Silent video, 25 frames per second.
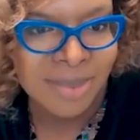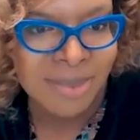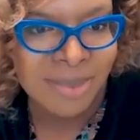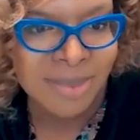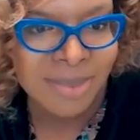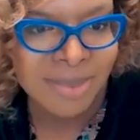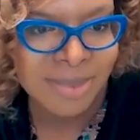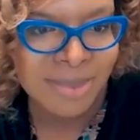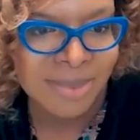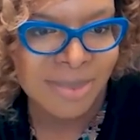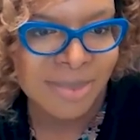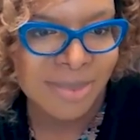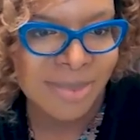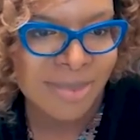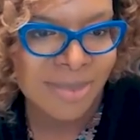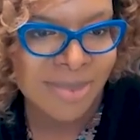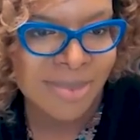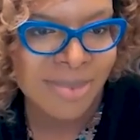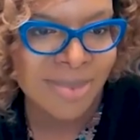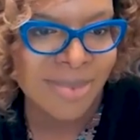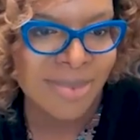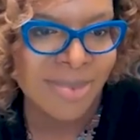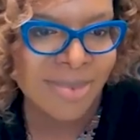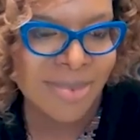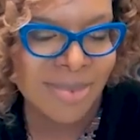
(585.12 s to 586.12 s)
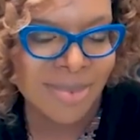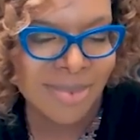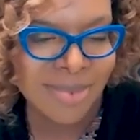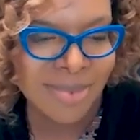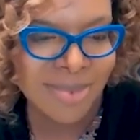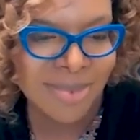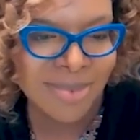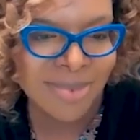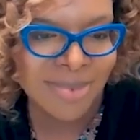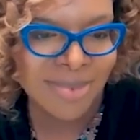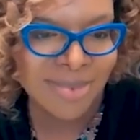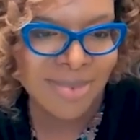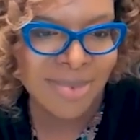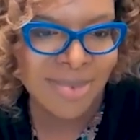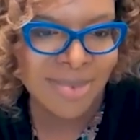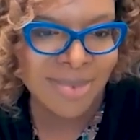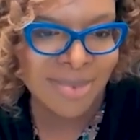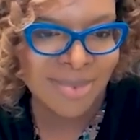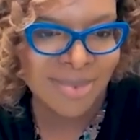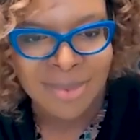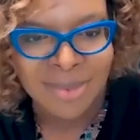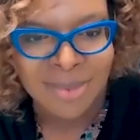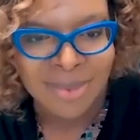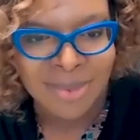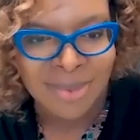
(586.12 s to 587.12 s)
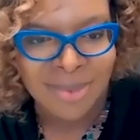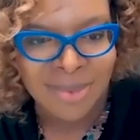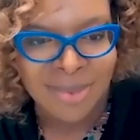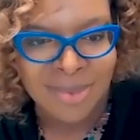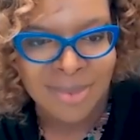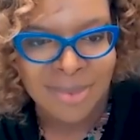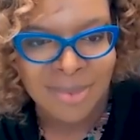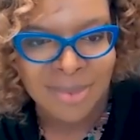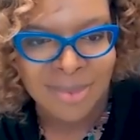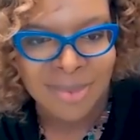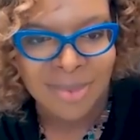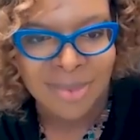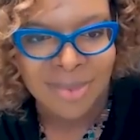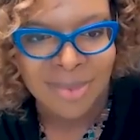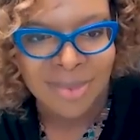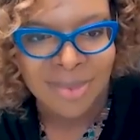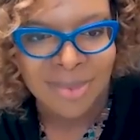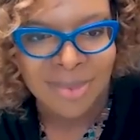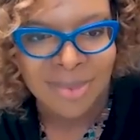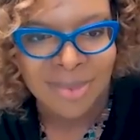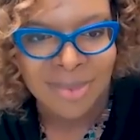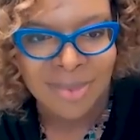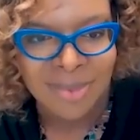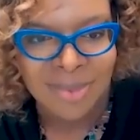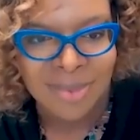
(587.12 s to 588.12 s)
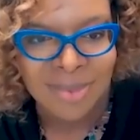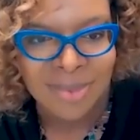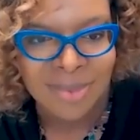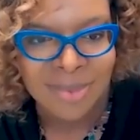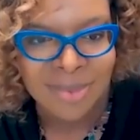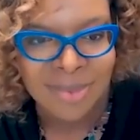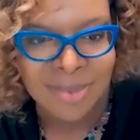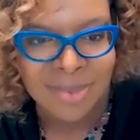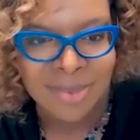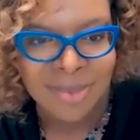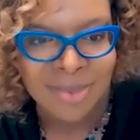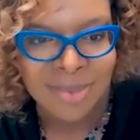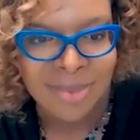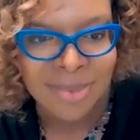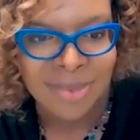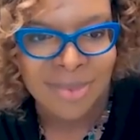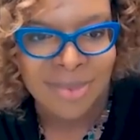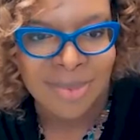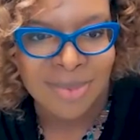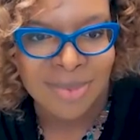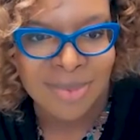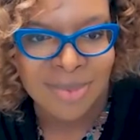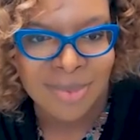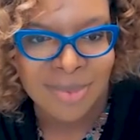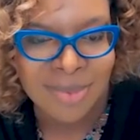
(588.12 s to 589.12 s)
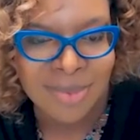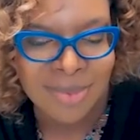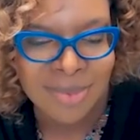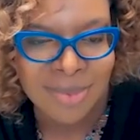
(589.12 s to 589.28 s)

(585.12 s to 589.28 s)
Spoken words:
(not speaking)